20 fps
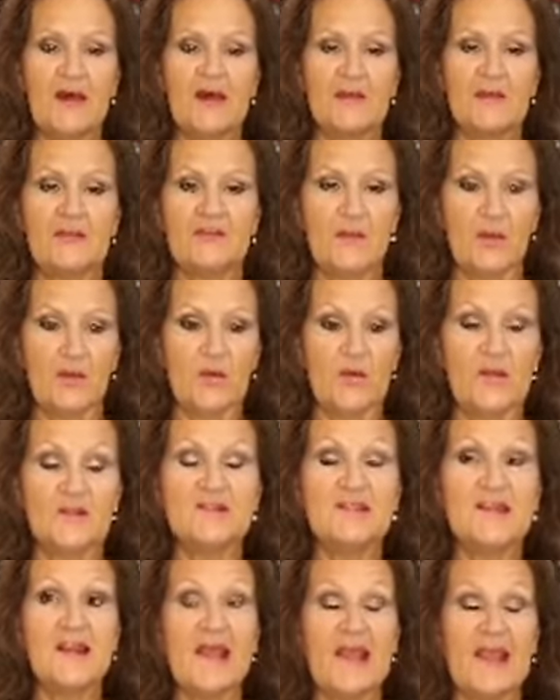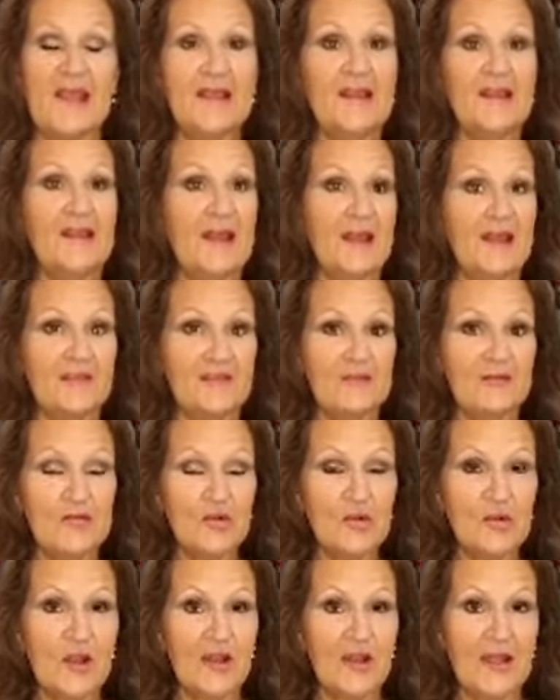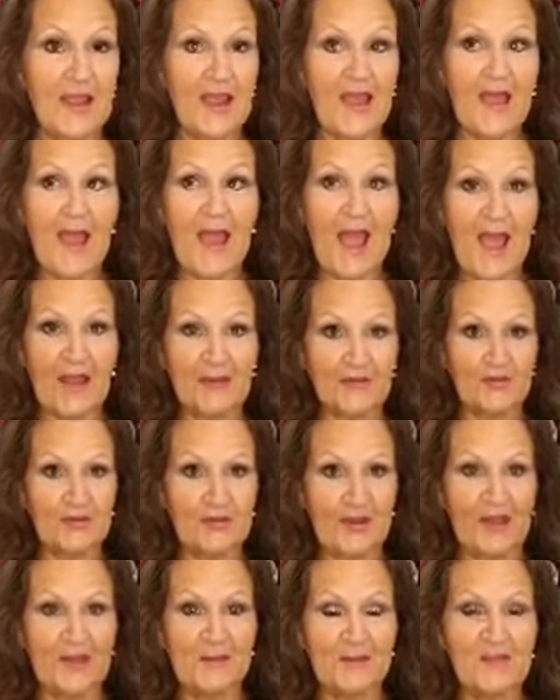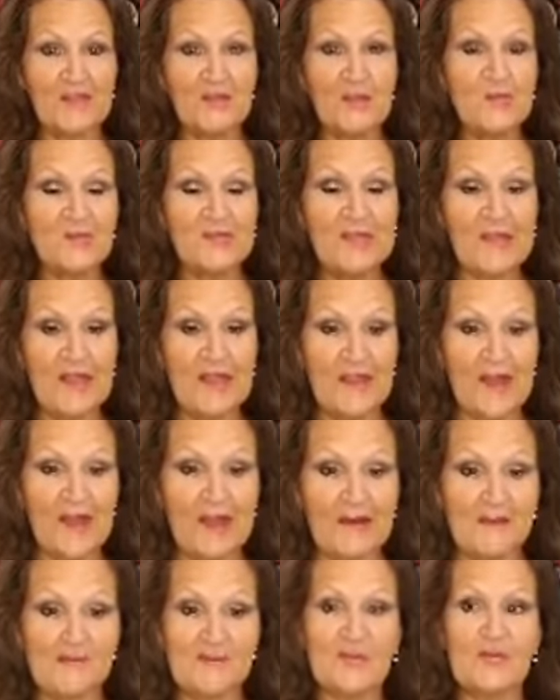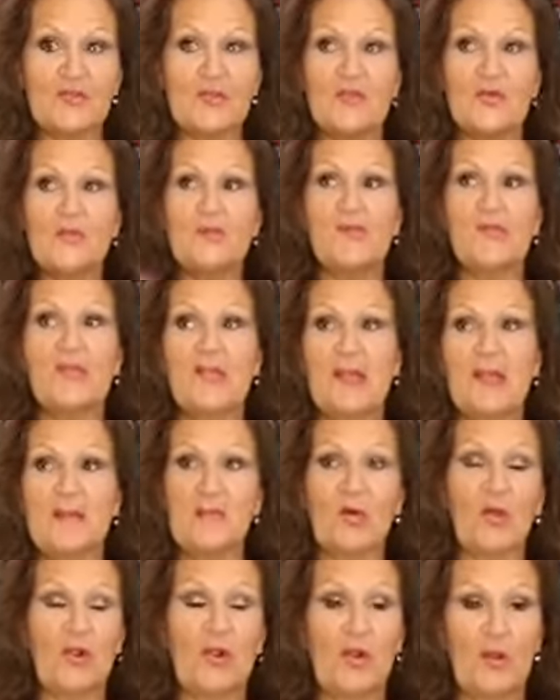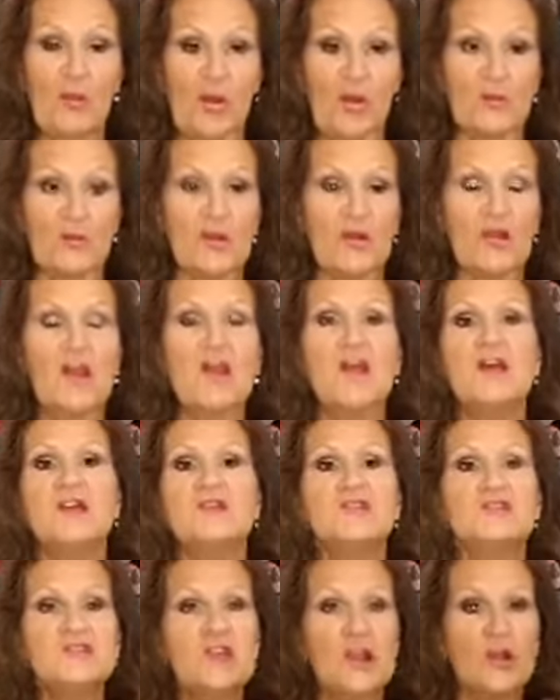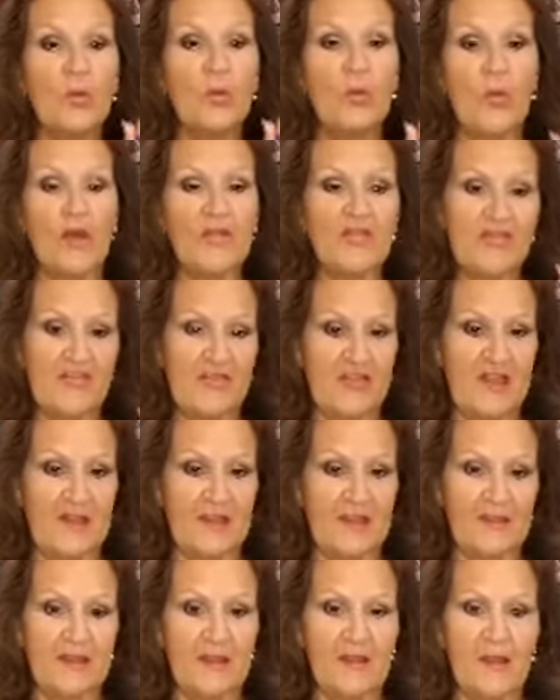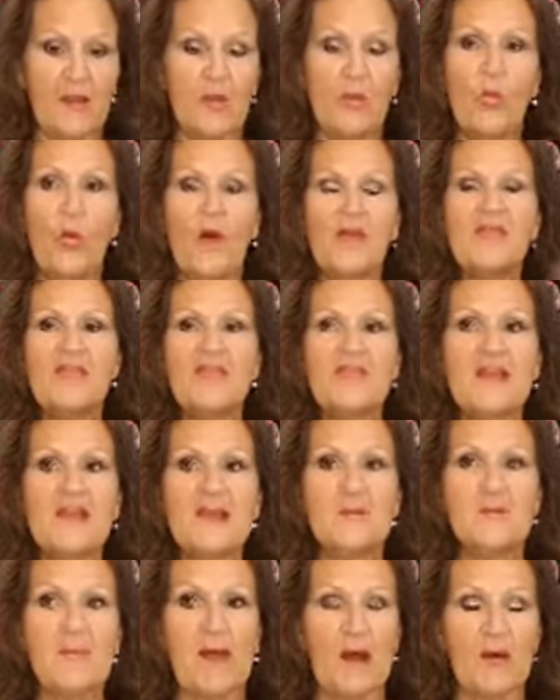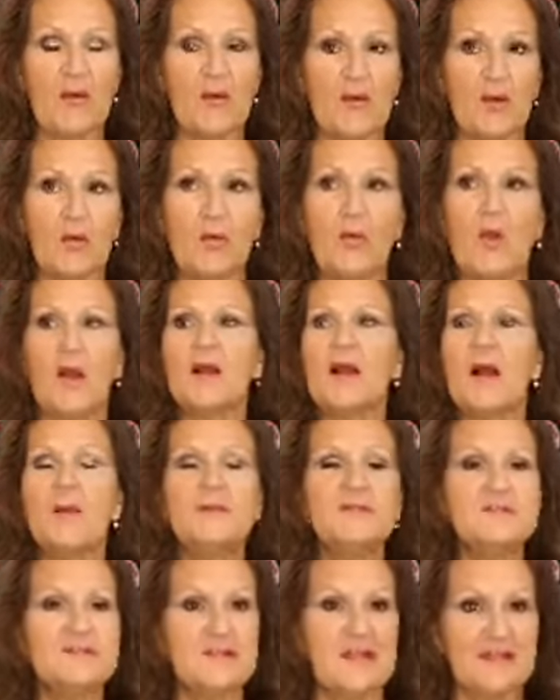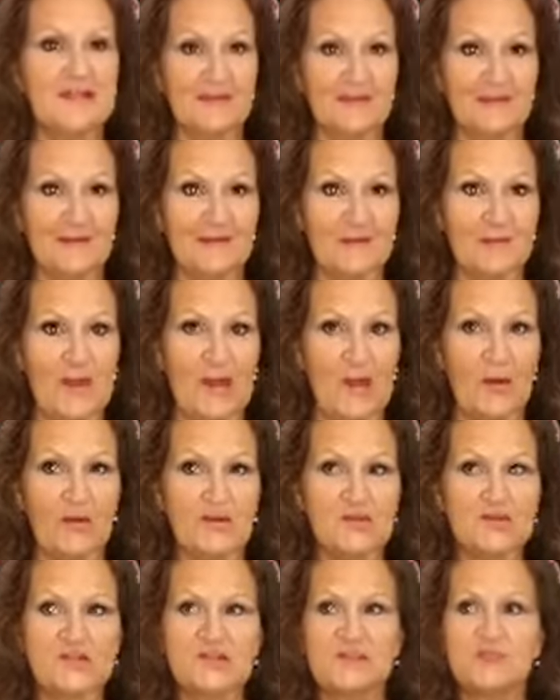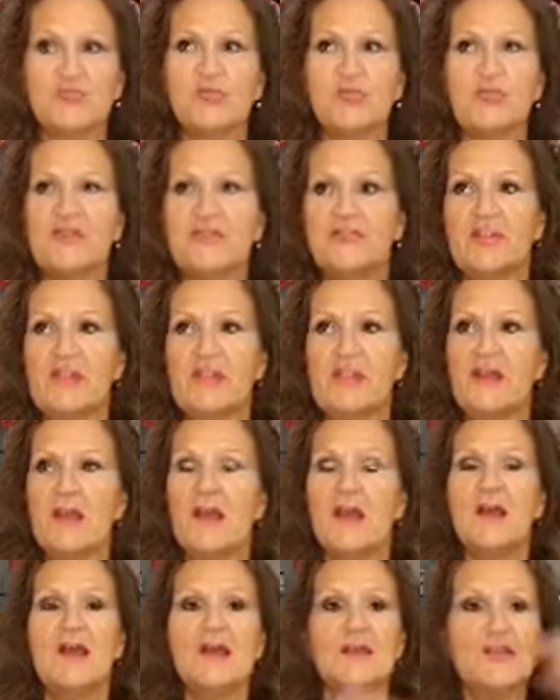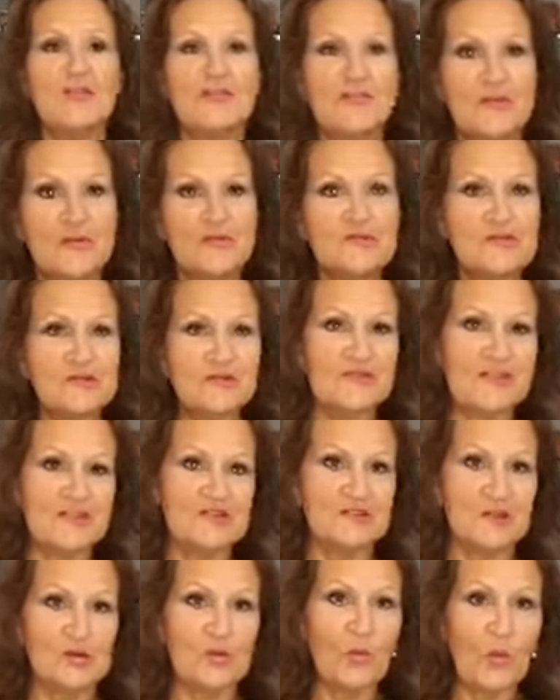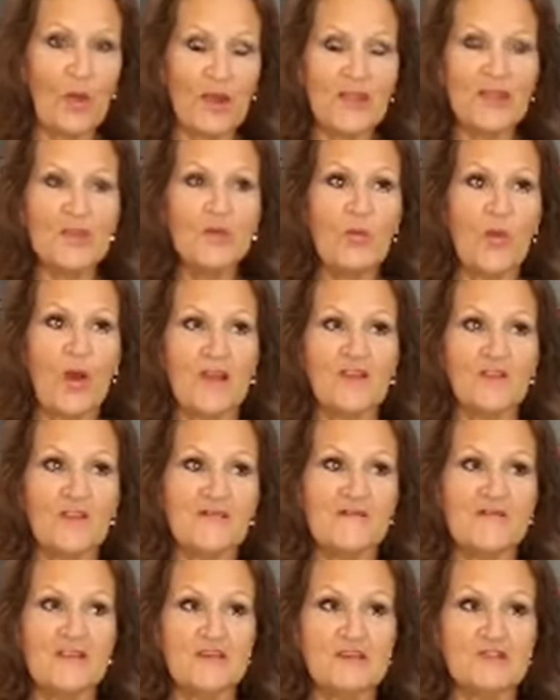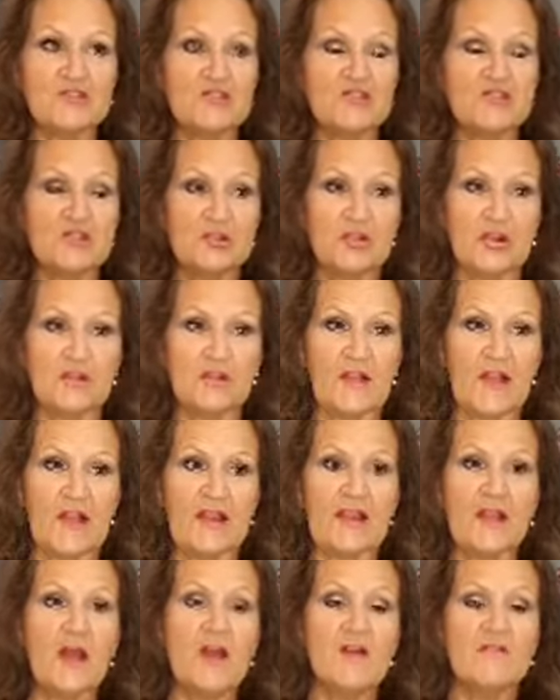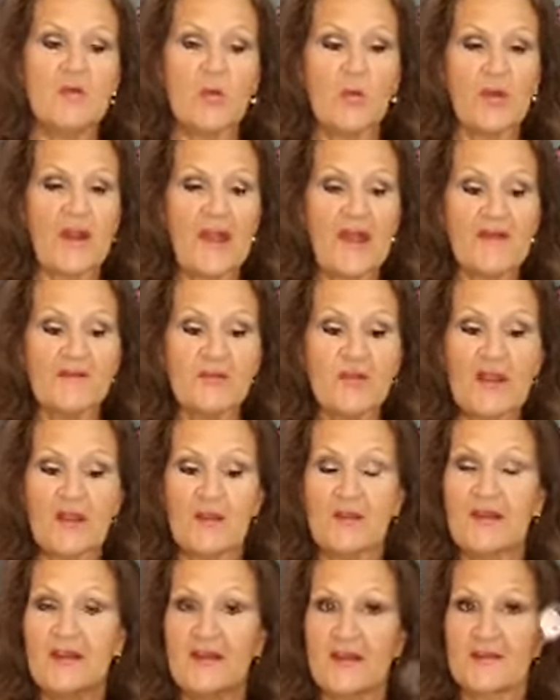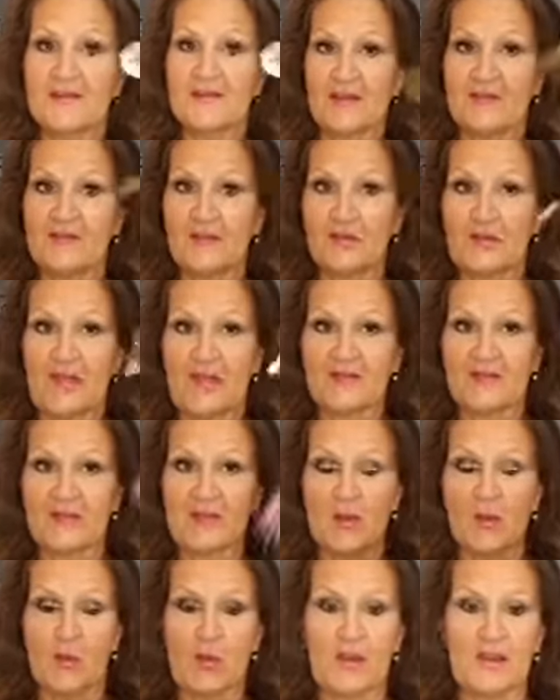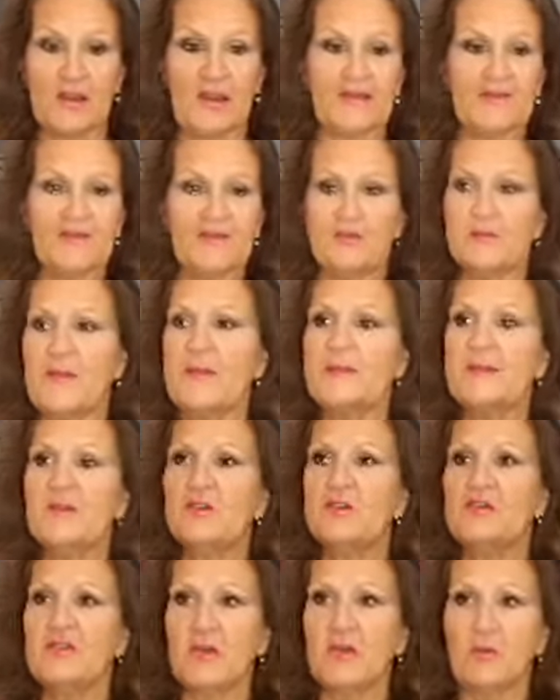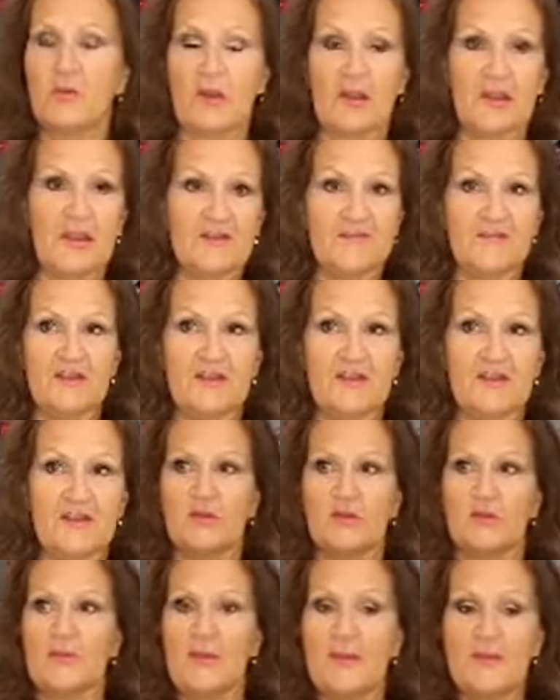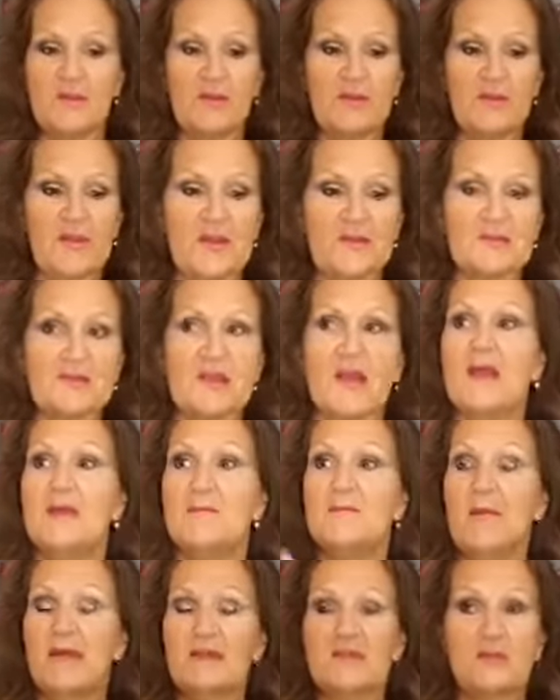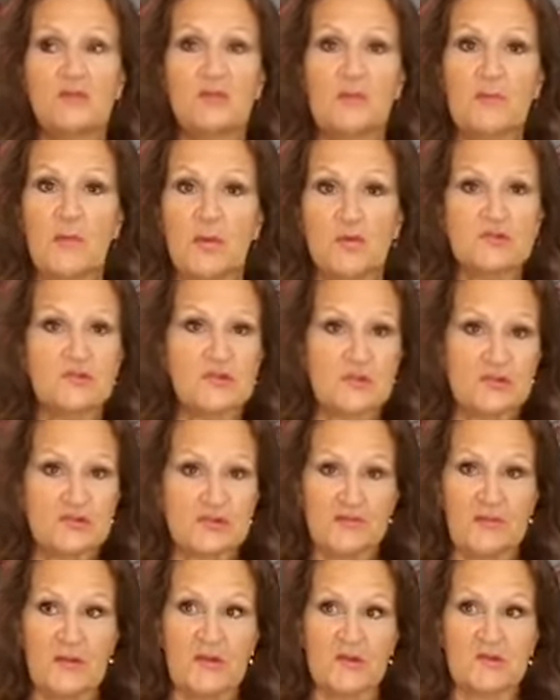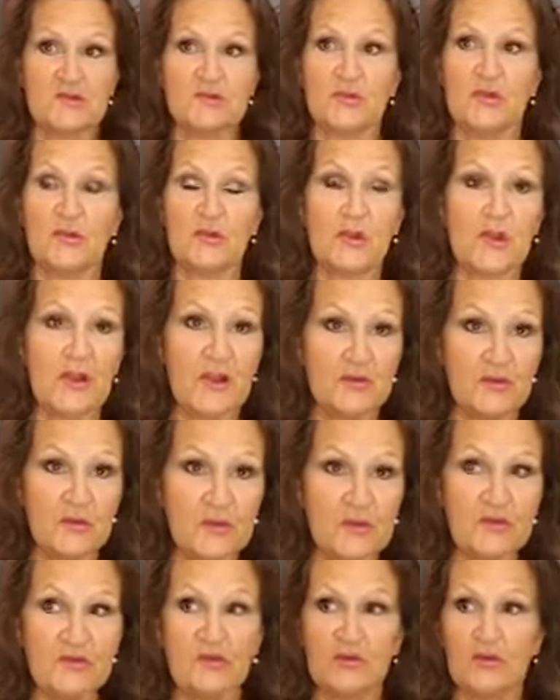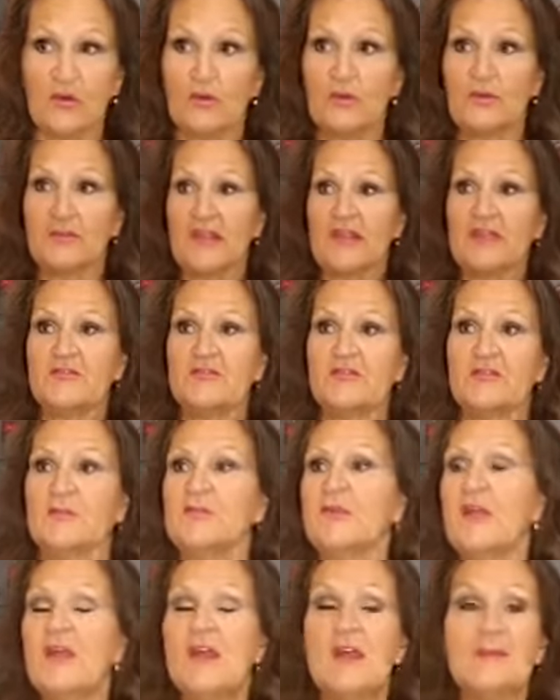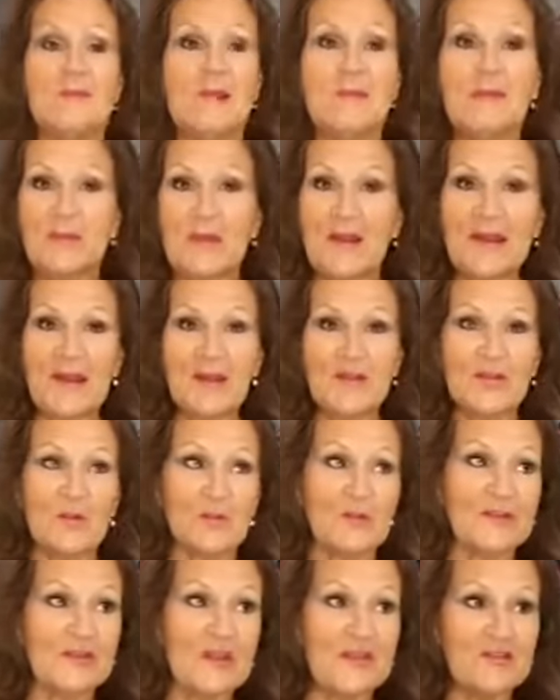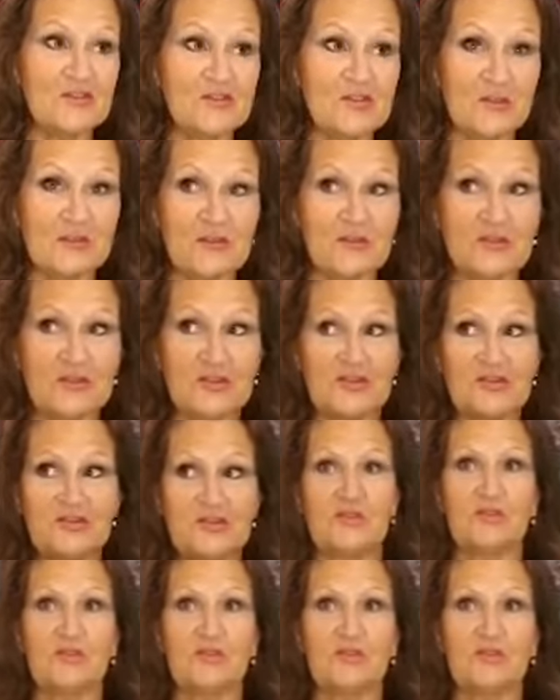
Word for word: So today, as your action item, as your play item for your playbook or workbook, share one thing one thing about, or a couple sentences about, just briefly, your future vision, what you want your vision to look like for whatever area it is of your life that you're working on. So maybe you're still working on physical, or maybe you pick mental or emotional or spiritual or contribution or relationships. Maybe right now your relationships are just